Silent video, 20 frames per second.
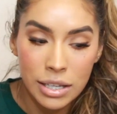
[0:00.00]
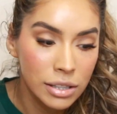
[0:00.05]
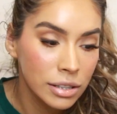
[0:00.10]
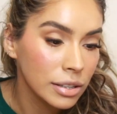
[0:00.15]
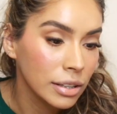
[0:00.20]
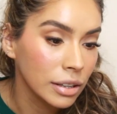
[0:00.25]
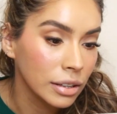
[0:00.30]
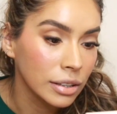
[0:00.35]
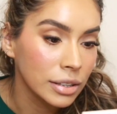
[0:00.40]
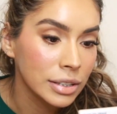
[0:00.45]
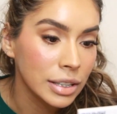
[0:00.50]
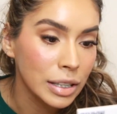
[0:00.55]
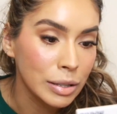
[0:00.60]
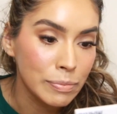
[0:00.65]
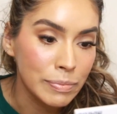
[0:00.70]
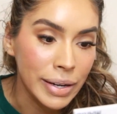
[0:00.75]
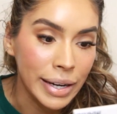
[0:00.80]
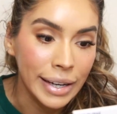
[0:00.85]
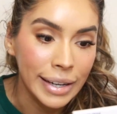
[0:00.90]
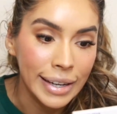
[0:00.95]
It looks like
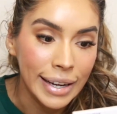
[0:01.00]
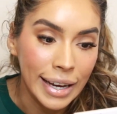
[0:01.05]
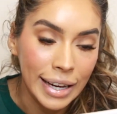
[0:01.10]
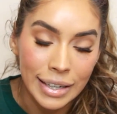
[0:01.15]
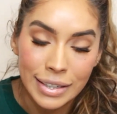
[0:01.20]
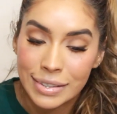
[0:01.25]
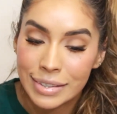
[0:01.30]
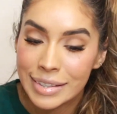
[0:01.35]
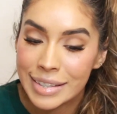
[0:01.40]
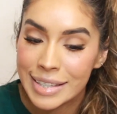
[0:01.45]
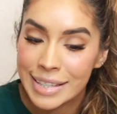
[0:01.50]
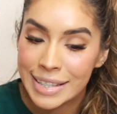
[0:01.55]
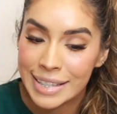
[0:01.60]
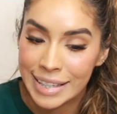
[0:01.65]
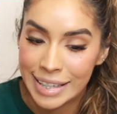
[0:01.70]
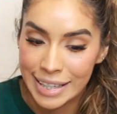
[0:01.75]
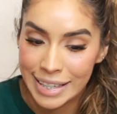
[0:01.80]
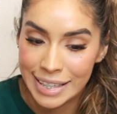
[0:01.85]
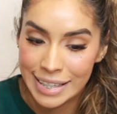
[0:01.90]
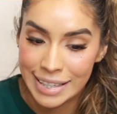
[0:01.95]
my actual
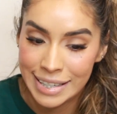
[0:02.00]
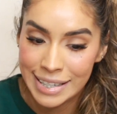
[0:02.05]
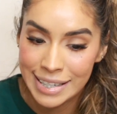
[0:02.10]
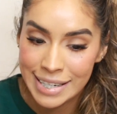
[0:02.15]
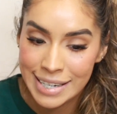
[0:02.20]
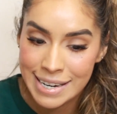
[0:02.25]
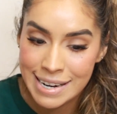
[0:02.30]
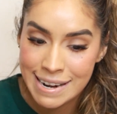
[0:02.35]
skin